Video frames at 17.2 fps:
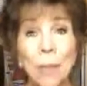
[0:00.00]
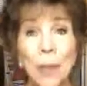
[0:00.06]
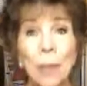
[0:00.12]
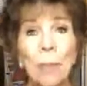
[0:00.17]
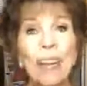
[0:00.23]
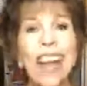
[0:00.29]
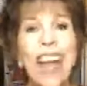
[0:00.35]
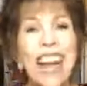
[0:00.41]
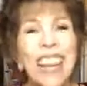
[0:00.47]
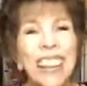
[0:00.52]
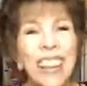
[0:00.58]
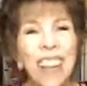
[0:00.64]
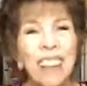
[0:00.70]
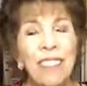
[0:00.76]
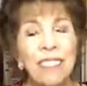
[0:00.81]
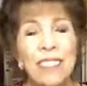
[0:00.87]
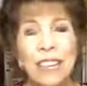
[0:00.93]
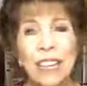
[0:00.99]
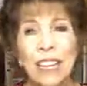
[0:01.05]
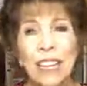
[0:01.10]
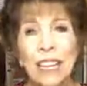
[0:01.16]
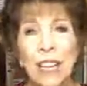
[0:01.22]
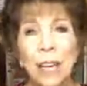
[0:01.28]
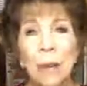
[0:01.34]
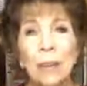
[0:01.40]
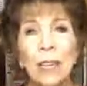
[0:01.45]
But I loved it
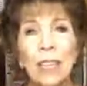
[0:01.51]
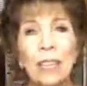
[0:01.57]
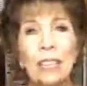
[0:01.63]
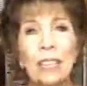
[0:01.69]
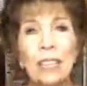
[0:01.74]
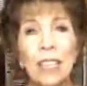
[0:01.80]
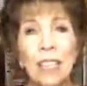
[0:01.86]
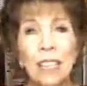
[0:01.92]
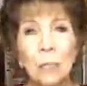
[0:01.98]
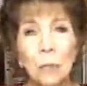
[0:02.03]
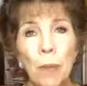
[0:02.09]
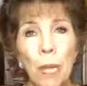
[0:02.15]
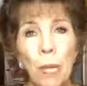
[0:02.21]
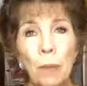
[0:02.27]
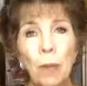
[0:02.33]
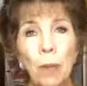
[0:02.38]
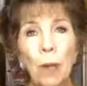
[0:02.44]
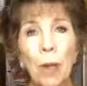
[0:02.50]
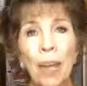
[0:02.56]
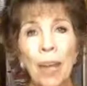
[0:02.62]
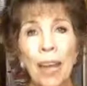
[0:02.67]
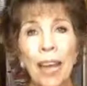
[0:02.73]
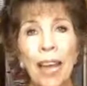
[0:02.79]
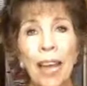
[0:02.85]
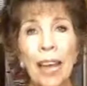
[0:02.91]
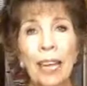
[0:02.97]
because these people
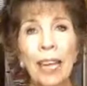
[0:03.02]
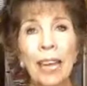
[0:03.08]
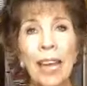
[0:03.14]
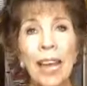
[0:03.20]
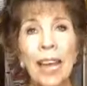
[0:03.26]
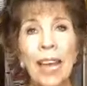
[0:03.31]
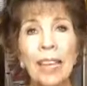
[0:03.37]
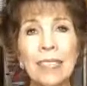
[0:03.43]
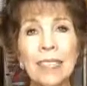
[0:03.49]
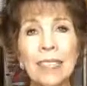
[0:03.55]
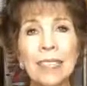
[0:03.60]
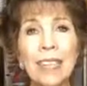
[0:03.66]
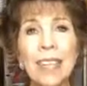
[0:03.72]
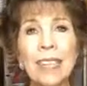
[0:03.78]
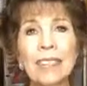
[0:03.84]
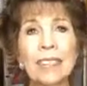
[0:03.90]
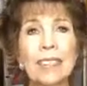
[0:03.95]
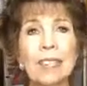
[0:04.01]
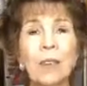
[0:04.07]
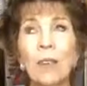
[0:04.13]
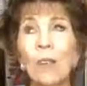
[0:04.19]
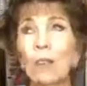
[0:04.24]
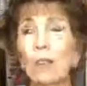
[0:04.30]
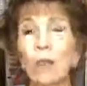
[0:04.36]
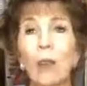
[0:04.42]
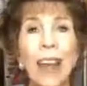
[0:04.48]
had a sense
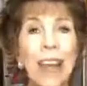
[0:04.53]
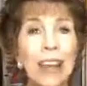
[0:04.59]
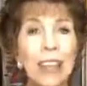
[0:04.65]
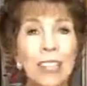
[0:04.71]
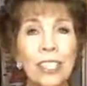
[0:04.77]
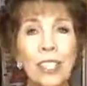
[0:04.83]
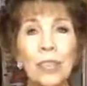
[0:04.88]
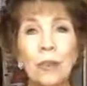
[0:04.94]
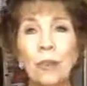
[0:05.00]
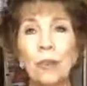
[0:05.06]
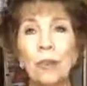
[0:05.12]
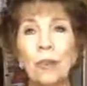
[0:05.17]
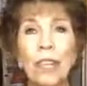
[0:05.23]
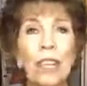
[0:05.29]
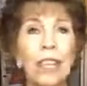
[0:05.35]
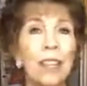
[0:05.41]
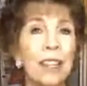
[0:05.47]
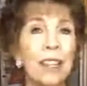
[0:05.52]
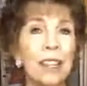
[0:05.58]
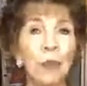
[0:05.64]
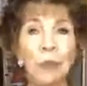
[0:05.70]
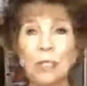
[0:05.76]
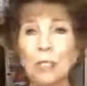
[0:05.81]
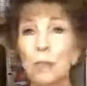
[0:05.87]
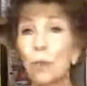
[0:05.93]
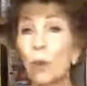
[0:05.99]
of gratitude. There
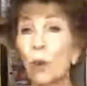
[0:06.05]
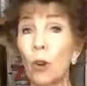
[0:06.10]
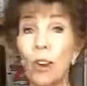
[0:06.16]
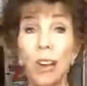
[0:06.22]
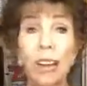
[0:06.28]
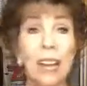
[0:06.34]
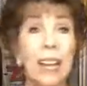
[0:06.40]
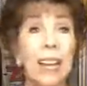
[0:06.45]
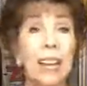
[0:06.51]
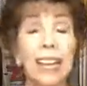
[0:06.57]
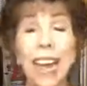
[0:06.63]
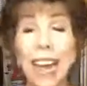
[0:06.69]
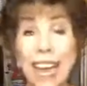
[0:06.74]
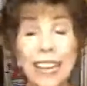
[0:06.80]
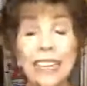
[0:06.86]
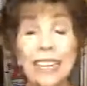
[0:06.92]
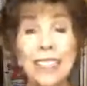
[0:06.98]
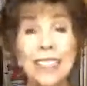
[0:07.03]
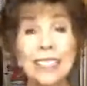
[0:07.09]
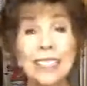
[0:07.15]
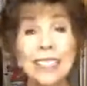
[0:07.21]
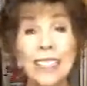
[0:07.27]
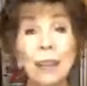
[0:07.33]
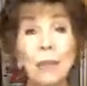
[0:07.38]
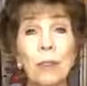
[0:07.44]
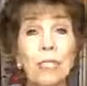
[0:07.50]
was more kindness.
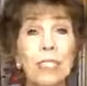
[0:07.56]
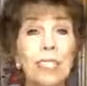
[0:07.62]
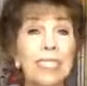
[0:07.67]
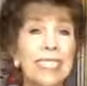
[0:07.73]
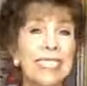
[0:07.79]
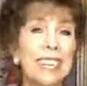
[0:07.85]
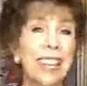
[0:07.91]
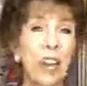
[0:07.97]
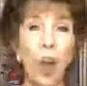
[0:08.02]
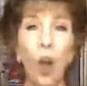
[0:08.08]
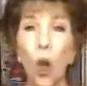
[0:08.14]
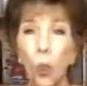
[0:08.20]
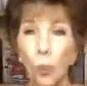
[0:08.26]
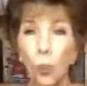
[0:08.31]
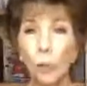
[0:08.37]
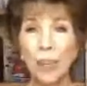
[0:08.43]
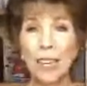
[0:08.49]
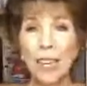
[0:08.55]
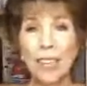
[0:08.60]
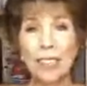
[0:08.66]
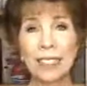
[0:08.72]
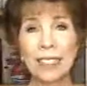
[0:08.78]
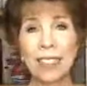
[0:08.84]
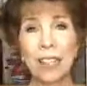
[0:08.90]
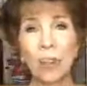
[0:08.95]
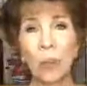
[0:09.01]
There was just an
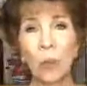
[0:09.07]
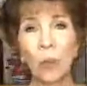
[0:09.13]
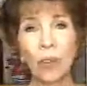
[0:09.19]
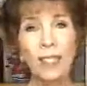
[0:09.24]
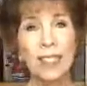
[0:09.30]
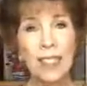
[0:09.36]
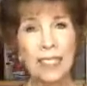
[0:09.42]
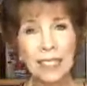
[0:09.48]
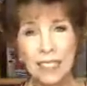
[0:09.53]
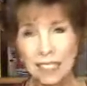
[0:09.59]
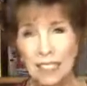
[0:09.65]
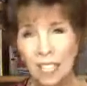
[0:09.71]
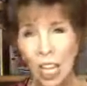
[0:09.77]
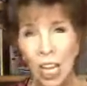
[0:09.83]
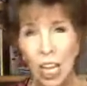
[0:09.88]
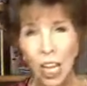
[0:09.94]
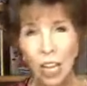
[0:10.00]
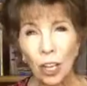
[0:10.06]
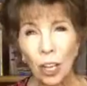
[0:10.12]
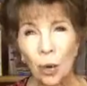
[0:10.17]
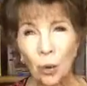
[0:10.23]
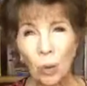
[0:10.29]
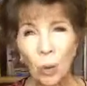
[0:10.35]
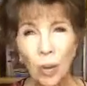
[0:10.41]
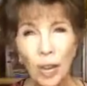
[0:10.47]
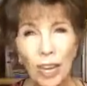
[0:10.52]
openness, and there wasn't this
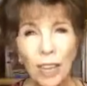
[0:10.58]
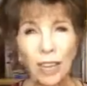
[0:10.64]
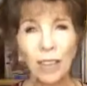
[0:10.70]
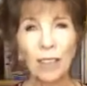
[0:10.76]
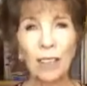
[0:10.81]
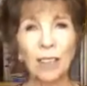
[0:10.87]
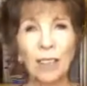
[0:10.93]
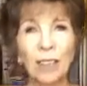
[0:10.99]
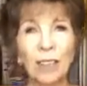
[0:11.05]
critical,